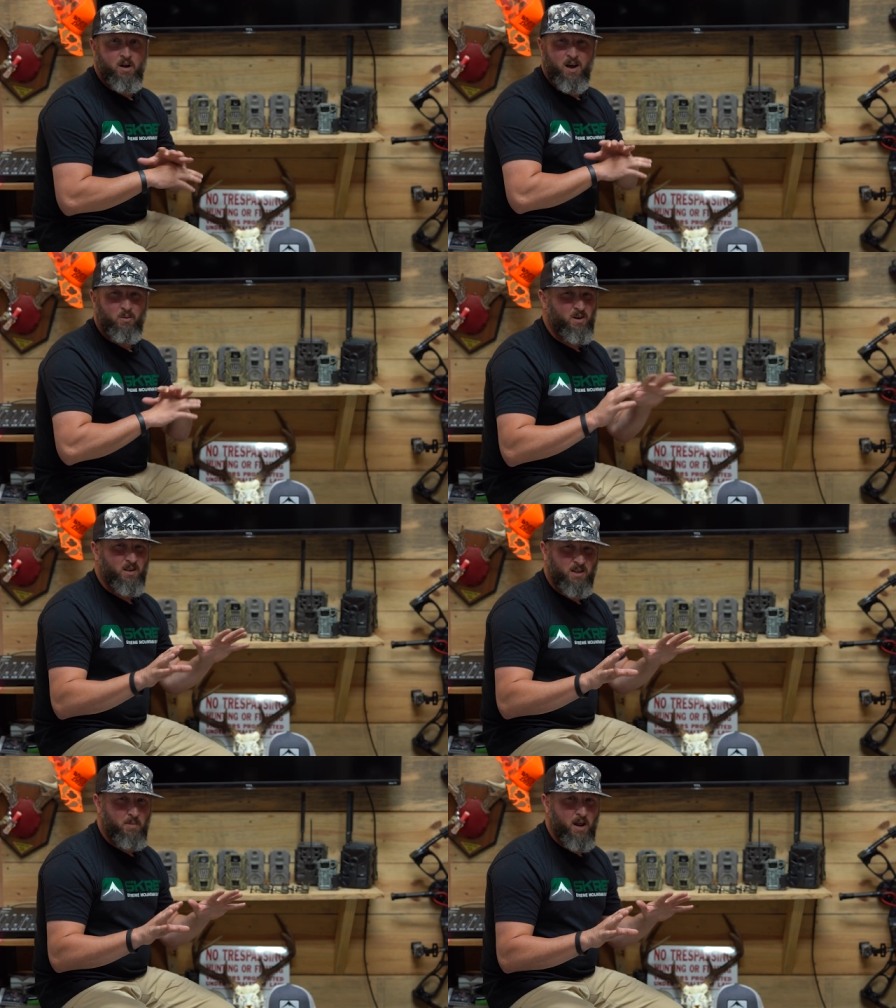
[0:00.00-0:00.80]
I want to
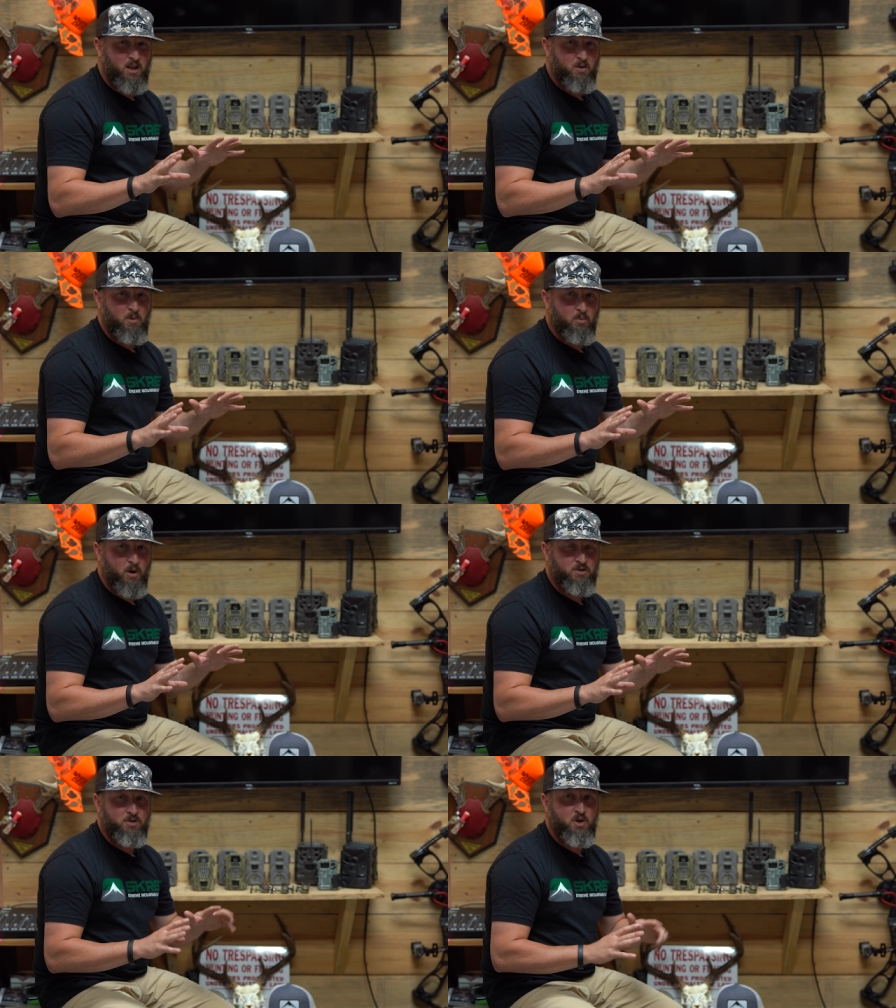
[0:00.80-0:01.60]
eliminate human
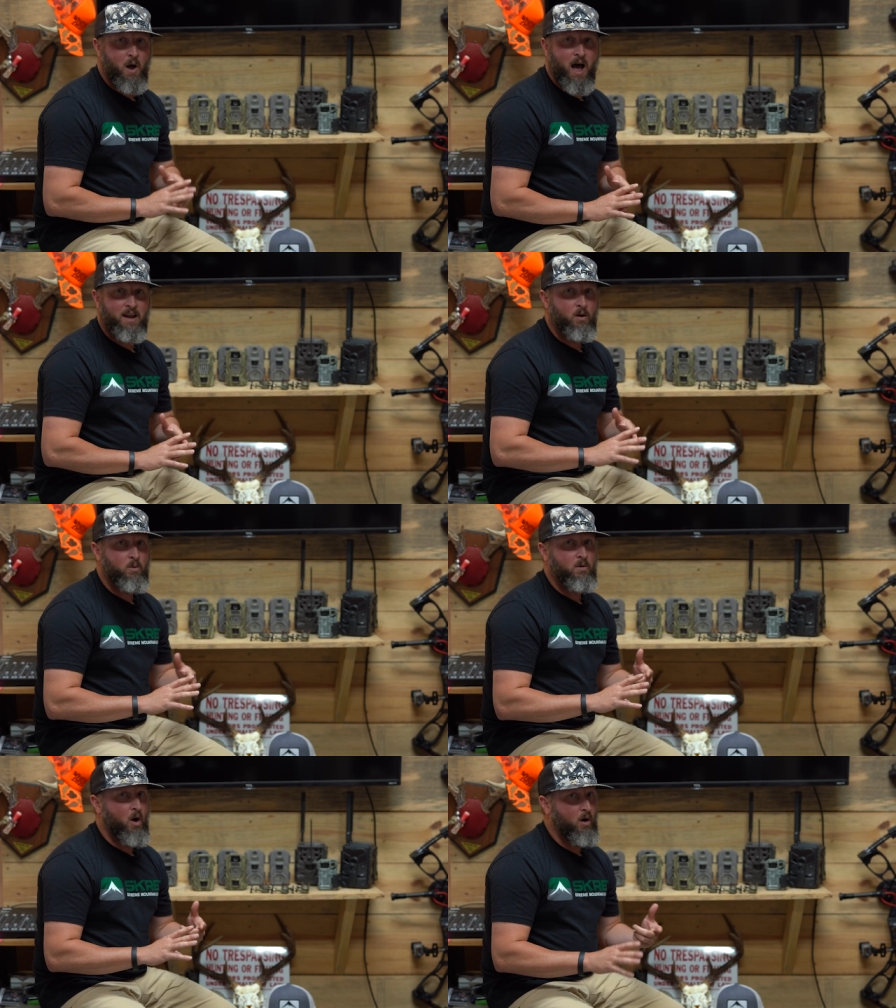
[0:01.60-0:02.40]
pressure. So I
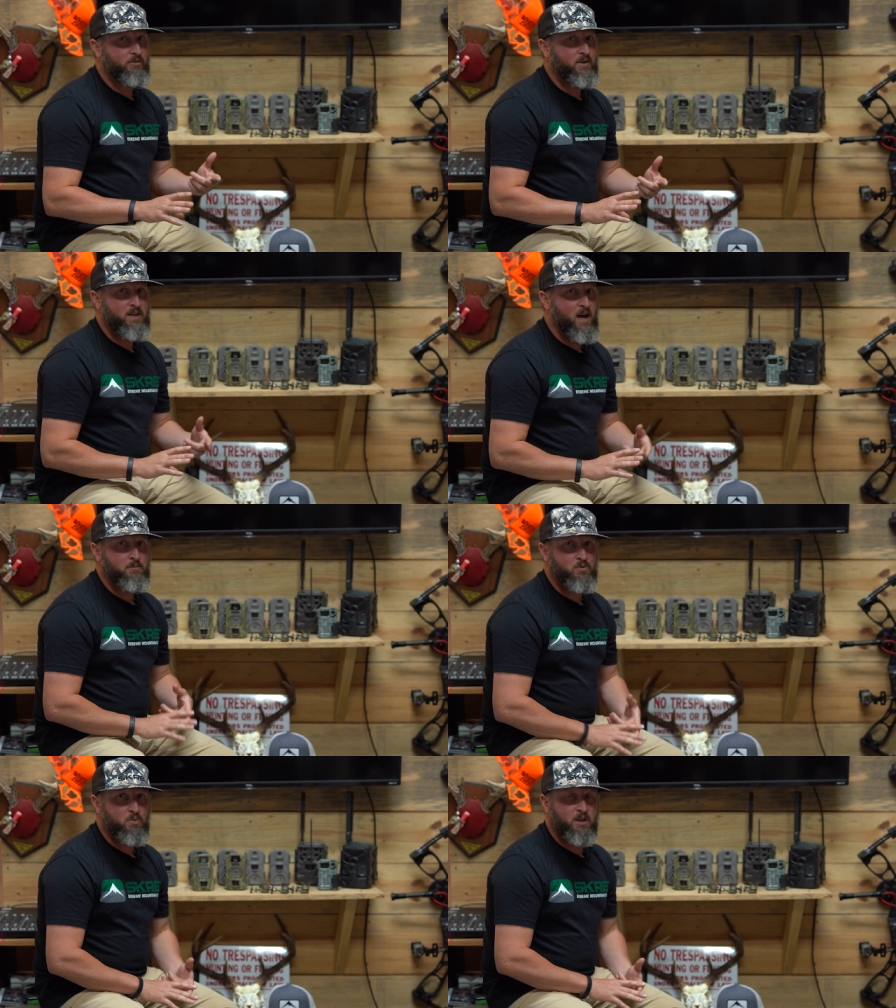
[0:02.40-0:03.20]
don't
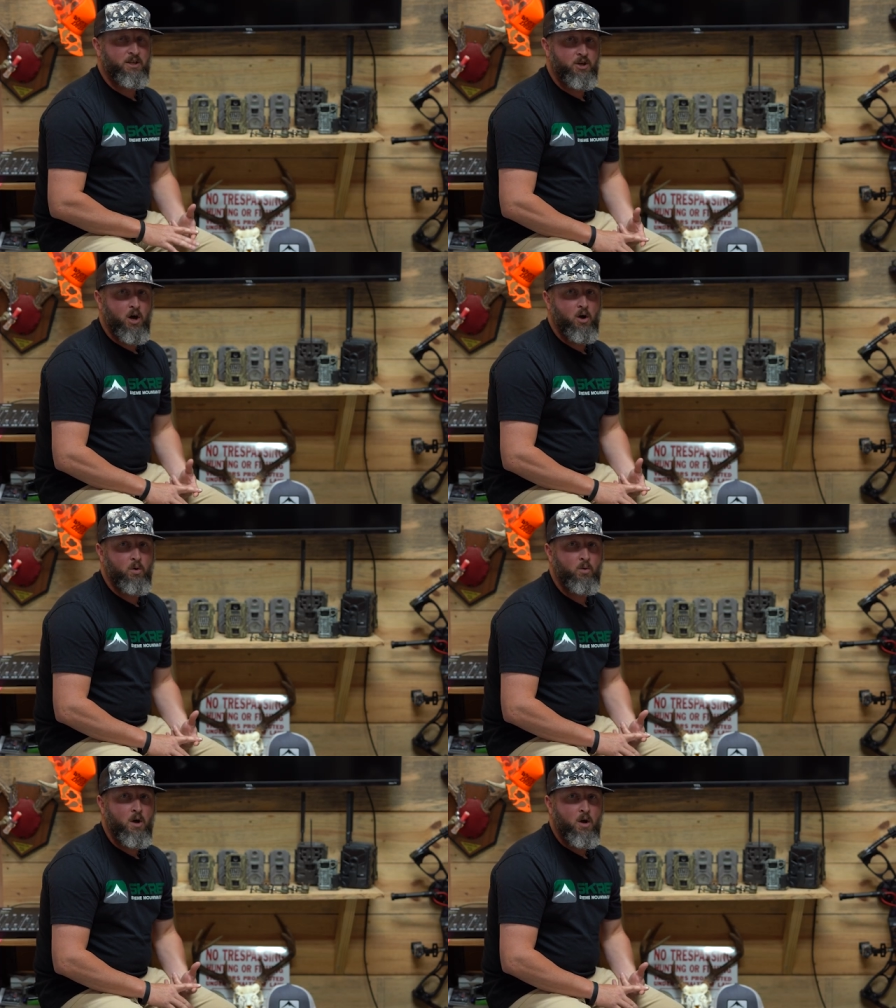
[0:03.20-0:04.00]
oftentimes really
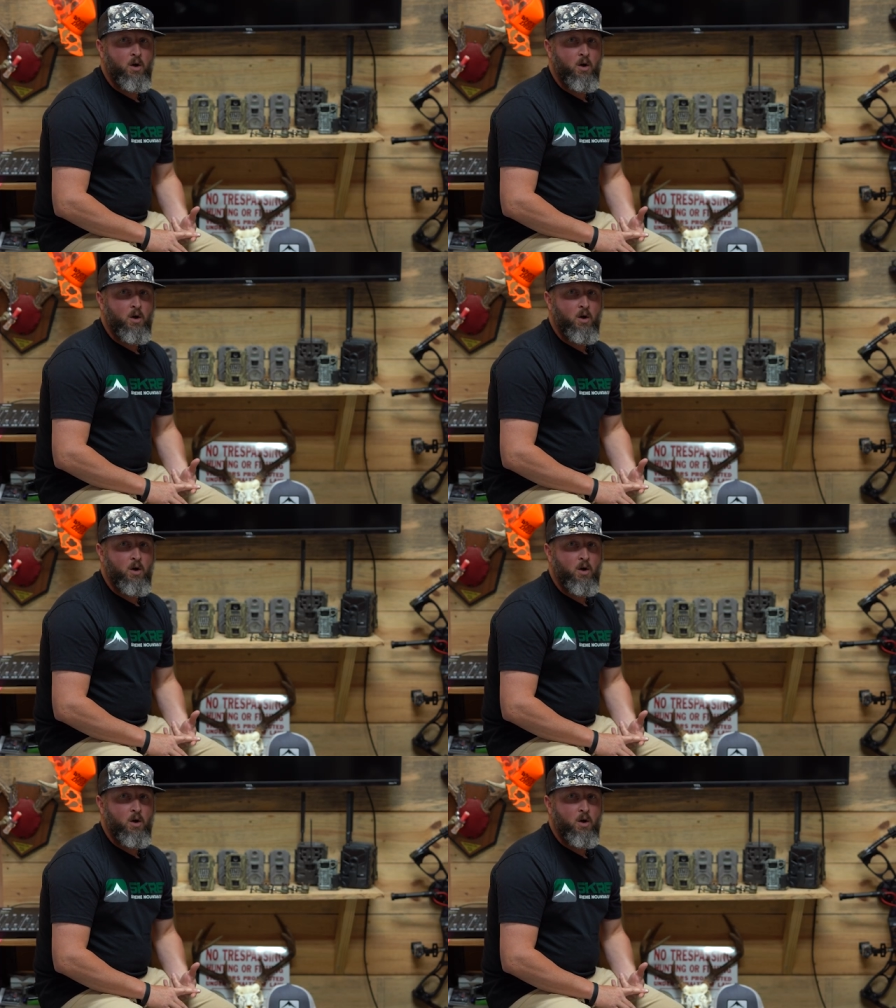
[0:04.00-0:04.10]
know